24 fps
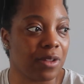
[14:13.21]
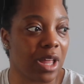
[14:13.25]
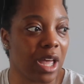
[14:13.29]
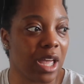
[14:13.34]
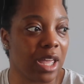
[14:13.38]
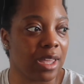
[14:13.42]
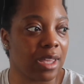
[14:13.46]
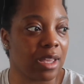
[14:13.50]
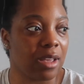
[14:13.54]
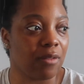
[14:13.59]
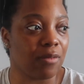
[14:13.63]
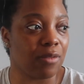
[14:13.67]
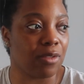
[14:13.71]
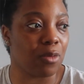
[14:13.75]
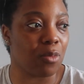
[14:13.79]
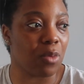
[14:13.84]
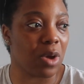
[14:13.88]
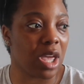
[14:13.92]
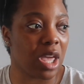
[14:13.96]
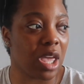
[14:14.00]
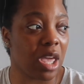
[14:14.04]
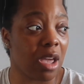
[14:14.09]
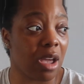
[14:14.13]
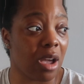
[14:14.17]
Like the
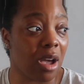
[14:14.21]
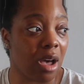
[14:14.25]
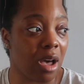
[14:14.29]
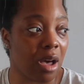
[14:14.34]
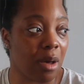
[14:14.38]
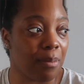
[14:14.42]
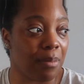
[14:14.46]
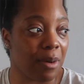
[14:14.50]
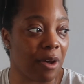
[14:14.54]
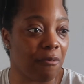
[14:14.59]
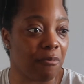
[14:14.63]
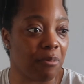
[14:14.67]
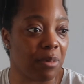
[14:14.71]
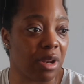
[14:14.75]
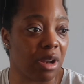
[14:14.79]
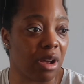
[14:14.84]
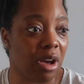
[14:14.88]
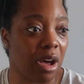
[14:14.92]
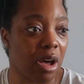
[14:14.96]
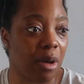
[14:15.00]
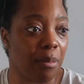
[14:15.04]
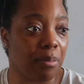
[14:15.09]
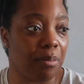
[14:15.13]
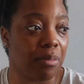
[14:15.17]
waking up, I've been
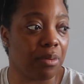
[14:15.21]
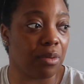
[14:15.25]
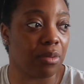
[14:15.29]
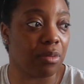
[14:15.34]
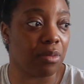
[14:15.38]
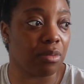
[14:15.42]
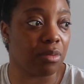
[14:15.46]
up